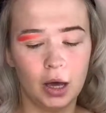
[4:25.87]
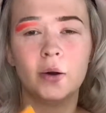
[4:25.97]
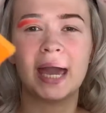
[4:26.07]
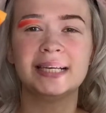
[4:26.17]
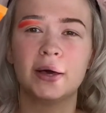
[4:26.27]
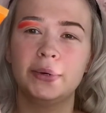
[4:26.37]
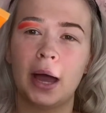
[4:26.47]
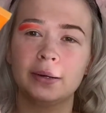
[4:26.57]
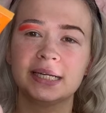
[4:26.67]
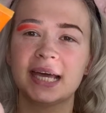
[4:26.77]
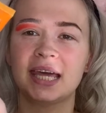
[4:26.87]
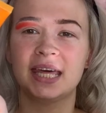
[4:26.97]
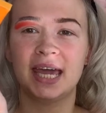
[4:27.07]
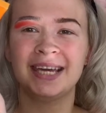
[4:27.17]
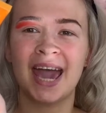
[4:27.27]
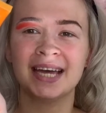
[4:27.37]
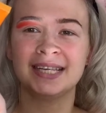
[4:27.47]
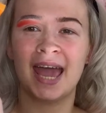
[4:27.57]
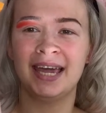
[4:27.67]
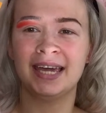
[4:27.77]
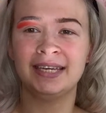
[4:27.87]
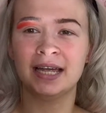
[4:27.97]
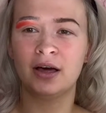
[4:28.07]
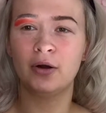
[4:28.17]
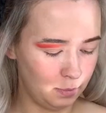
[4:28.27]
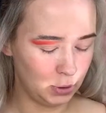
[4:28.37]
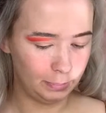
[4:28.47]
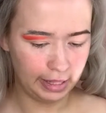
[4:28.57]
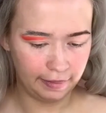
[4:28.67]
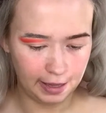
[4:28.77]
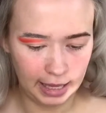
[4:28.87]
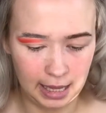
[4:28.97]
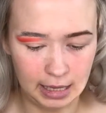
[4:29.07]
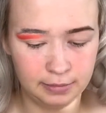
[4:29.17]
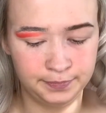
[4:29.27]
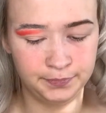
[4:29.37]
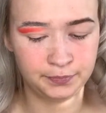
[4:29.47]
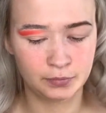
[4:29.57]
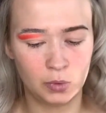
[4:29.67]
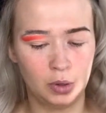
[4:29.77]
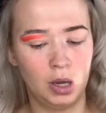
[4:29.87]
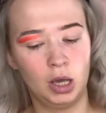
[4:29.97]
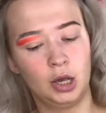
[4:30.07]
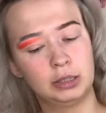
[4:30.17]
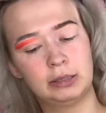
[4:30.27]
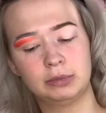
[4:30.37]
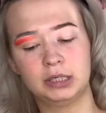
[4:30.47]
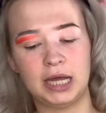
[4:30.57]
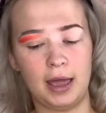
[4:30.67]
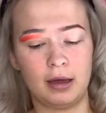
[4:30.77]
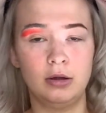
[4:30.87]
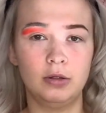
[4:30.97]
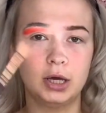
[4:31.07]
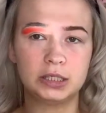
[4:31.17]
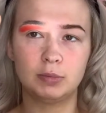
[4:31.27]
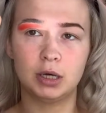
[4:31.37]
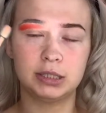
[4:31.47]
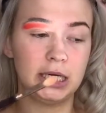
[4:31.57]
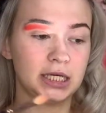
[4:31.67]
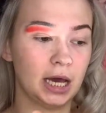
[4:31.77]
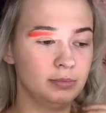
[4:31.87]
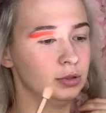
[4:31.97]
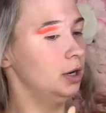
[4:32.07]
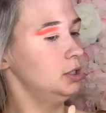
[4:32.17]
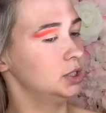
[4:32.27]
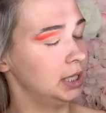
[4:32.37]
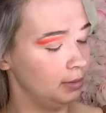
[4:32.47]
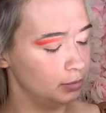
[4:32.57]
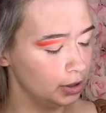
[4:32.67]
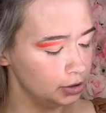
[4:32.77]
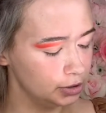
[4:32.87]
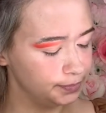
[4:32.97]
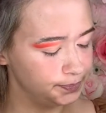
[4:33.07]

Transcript: Okay, so now I'm going to take the Yes A Yellow. We're going to blend that in. So I'm going to take another small detail brush, clean brush.